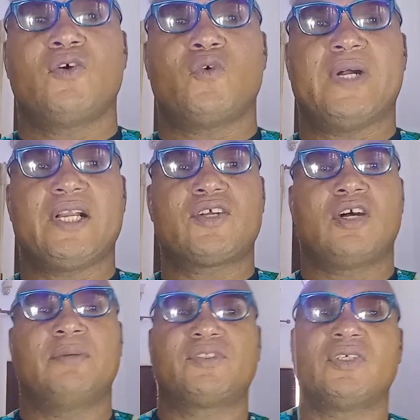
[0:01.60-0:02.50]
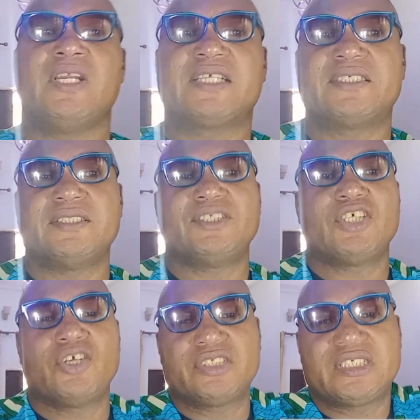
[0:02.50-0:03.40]
Welcome to lesson
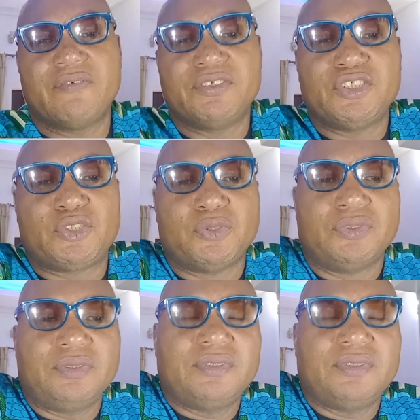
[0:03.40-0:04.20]
072